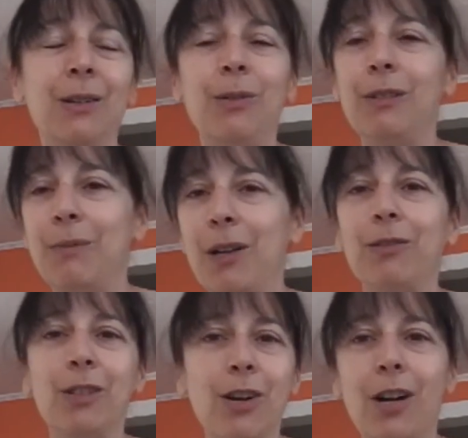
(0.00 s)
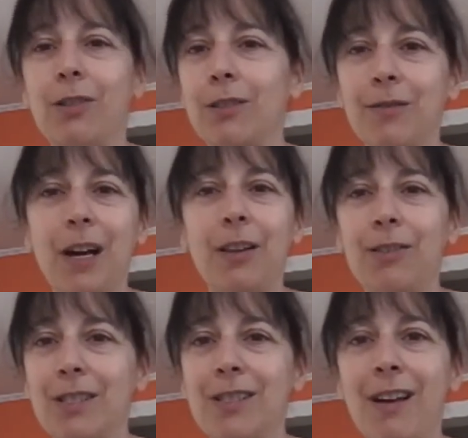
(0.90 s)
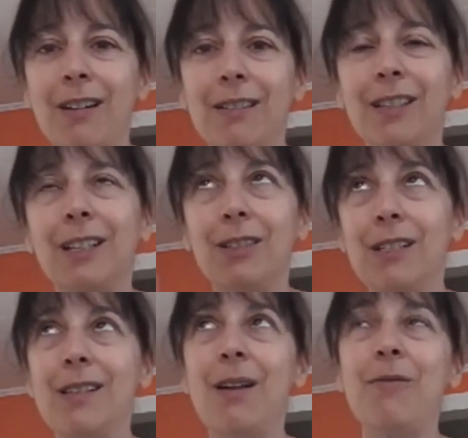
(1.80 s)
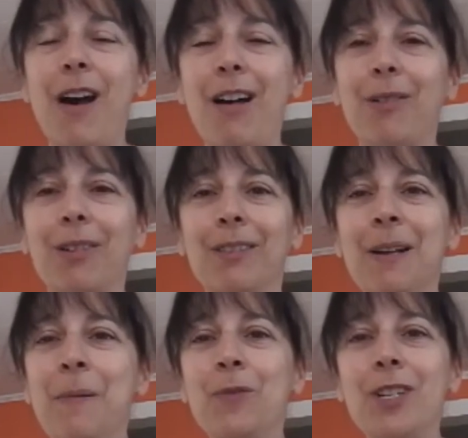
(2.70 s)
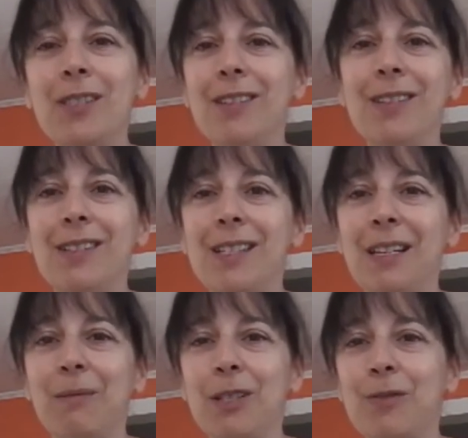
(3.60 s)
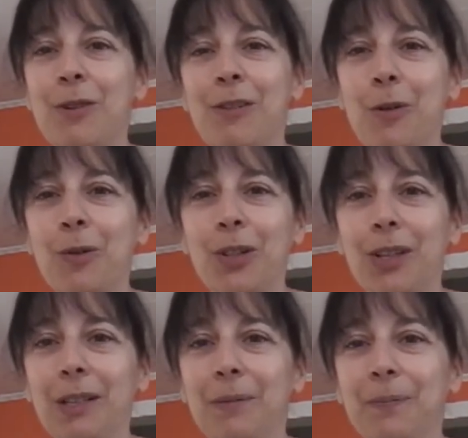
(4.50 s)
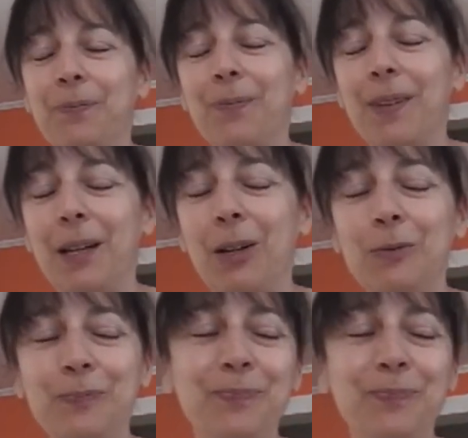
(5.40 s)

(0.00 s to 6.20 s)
With a mother and daughter, a father and son, and He's our Father. Just listen to Him, it's for our own good. you know